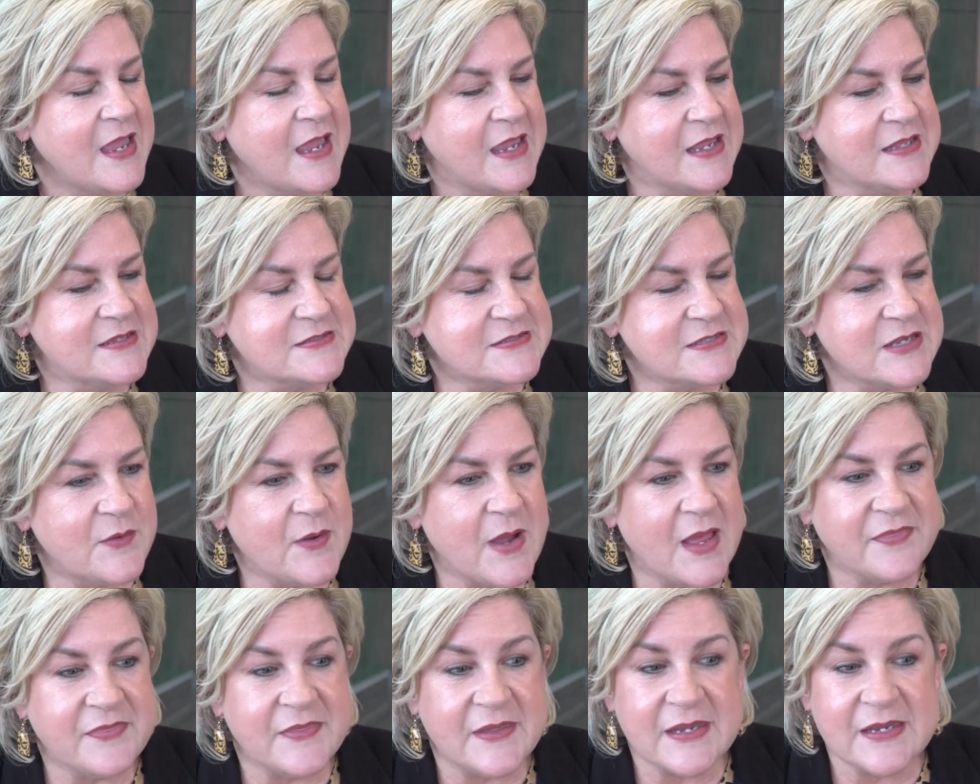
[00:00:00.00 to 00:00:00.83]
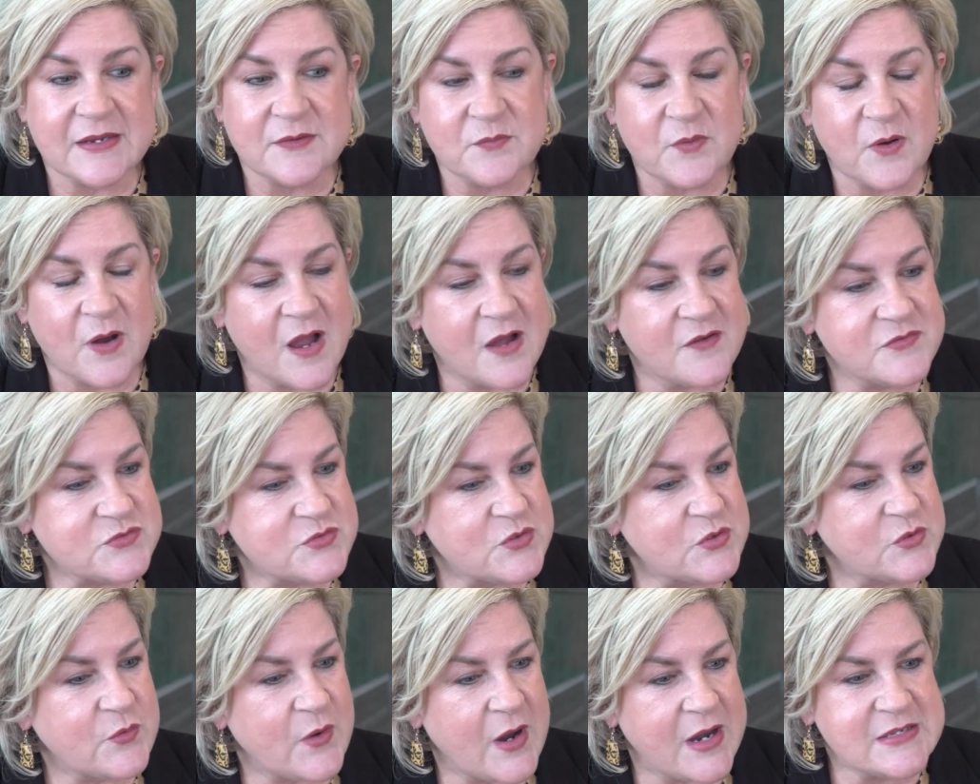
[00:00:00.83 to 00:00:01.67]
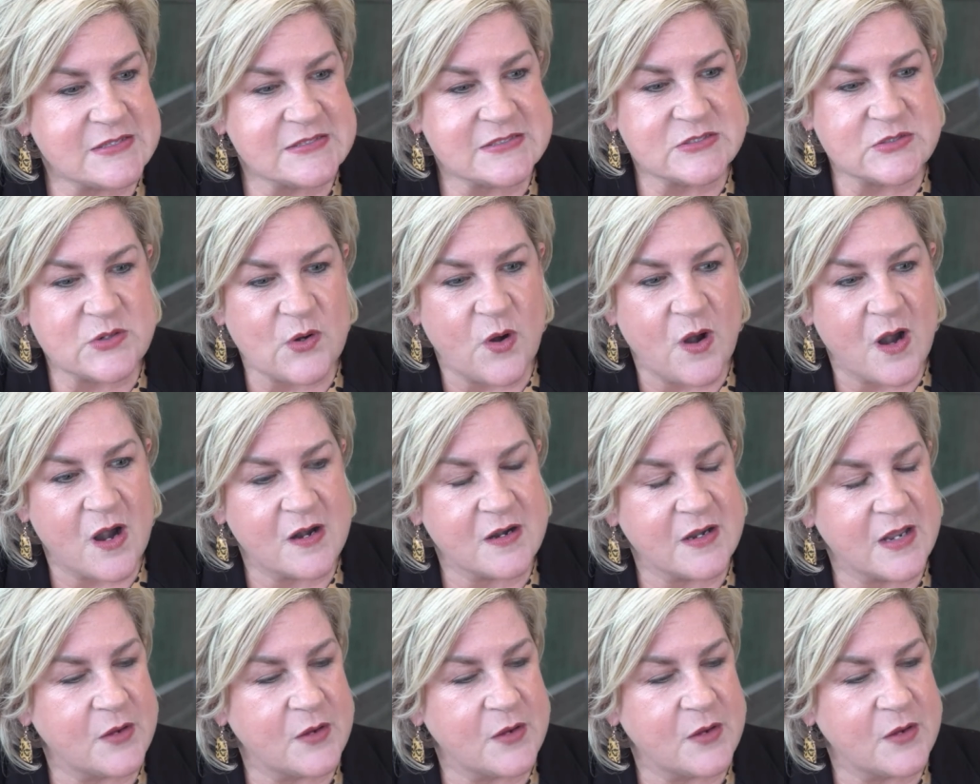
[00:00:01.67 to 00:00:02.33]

And so I think we're off to a great start